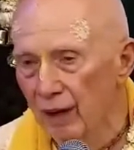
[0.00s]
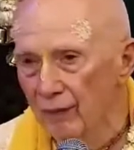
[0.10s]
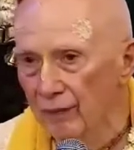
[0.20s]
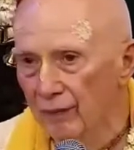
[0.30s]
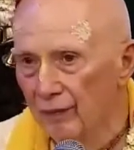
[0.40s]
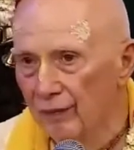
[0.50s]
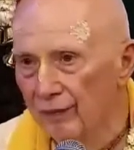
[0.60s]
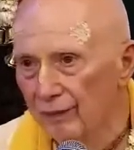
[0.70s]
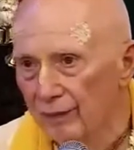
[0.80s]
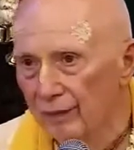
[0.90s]
proper
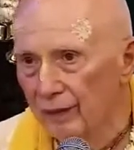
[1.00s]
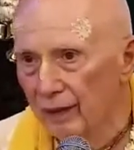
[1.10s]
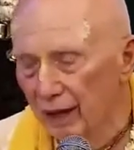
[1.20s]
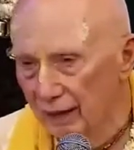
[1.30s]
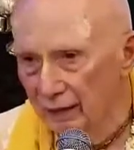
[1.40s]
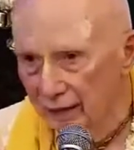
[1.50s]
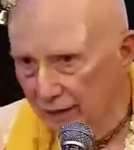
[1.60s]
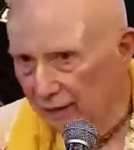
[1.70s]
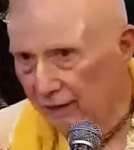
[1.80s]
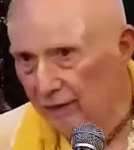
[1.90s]

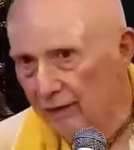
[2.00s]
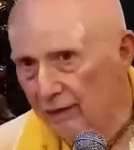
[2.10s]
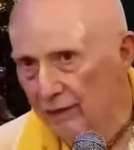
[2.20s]
etiquette,